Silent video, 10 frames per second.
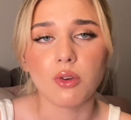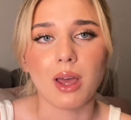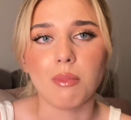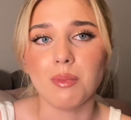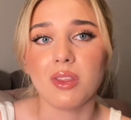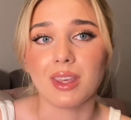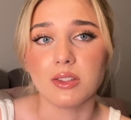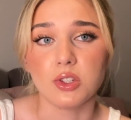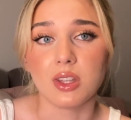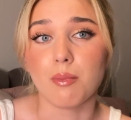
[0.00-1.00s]
and maybe things
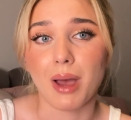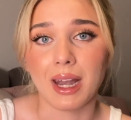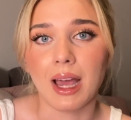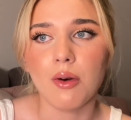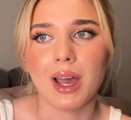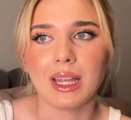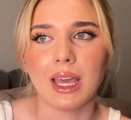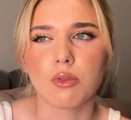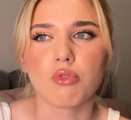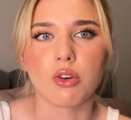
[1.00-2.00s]
just didn't pan out and he
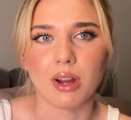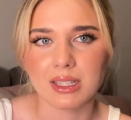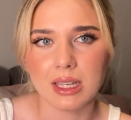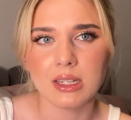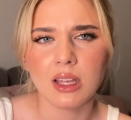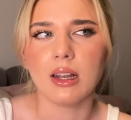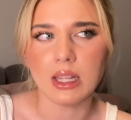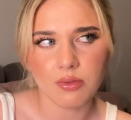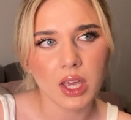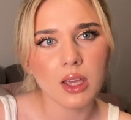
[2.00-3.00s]
had regretted
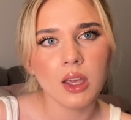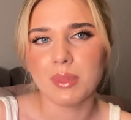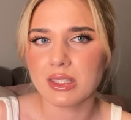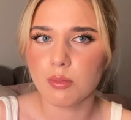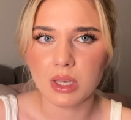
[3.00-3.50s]
leaving Mr.